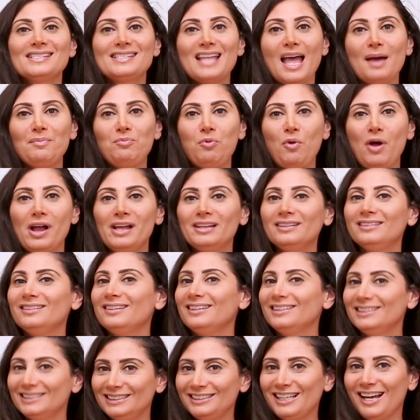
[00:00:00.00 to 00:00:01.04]
Step 1,
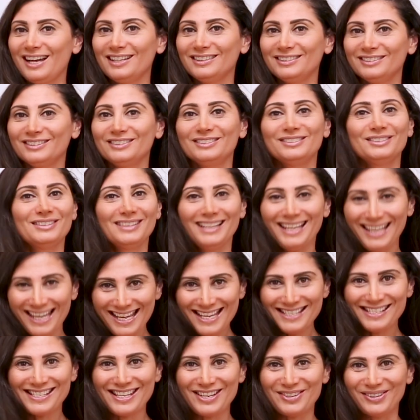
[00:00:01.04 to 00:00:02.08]
done.
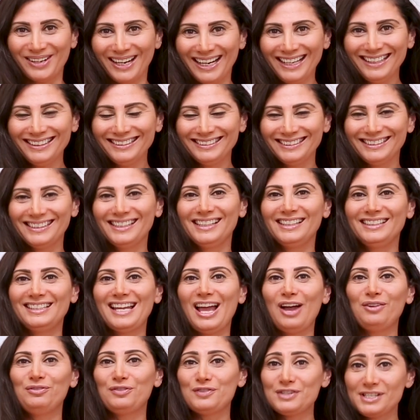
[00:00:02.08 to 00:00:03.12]
Easy, right?
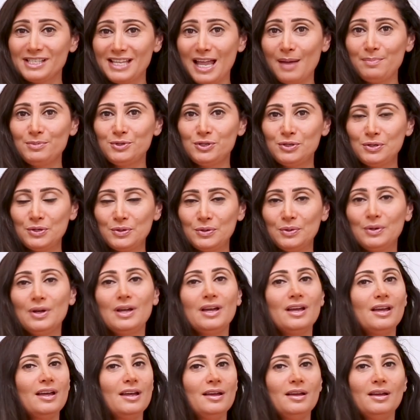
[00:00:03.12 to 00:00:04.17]
Now for step 2,
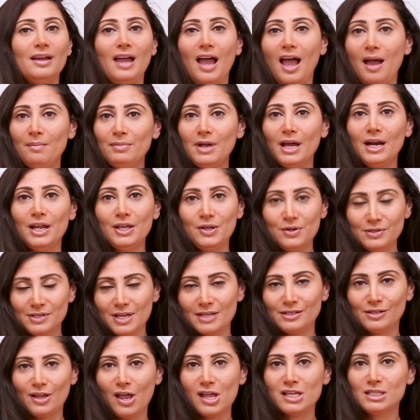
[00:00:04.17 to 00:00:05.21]
I'm gonna use
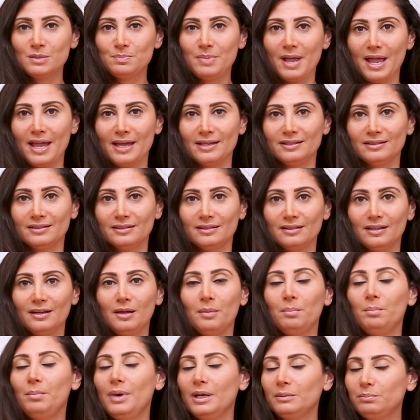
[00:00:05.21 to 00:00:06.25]
a saucepan,
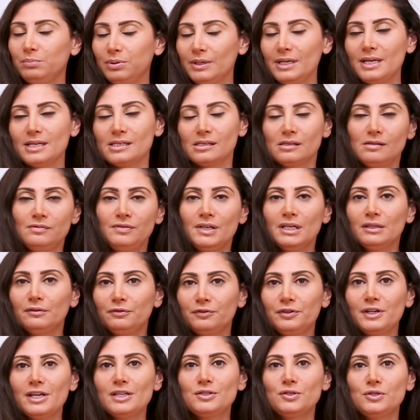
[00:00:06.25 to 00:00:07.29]
but please feel
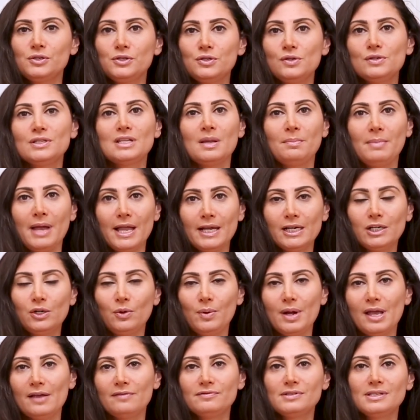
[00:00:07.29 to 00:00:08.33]
free to use a
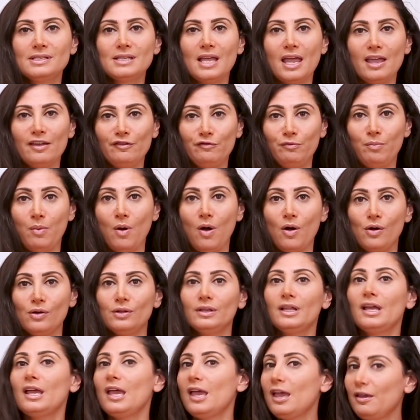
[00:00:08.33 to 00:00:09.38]
microwave safe
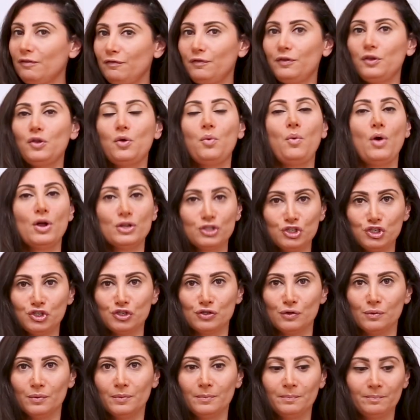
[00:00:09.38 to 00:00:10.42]
bowl if you want
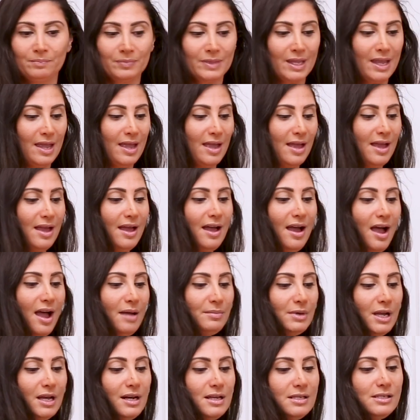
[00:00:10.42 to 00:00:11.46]
to.
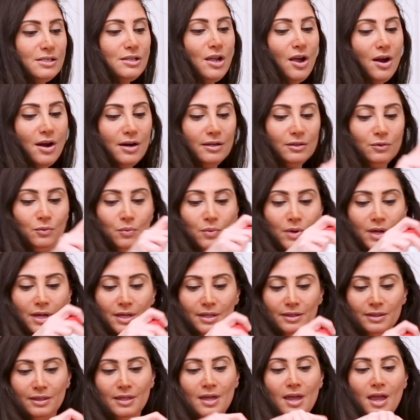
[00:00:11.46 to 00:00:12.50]
I'm gonna start
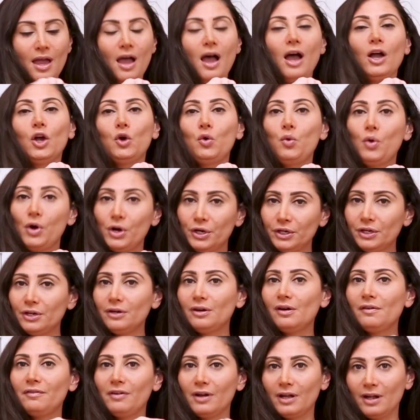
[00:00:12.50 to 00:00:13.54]
with
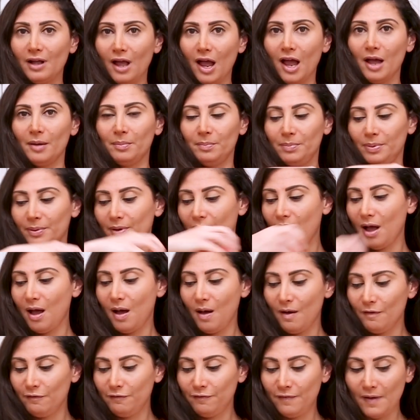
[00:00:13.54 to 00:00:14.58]
1/4 of a cup
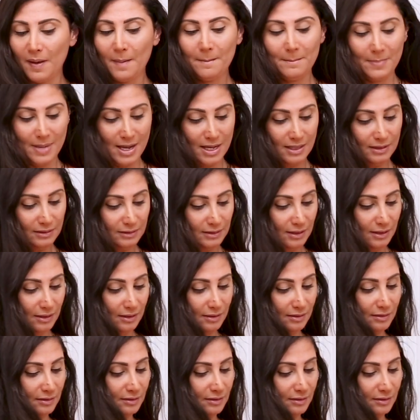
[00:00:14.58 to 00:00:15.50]
of milk.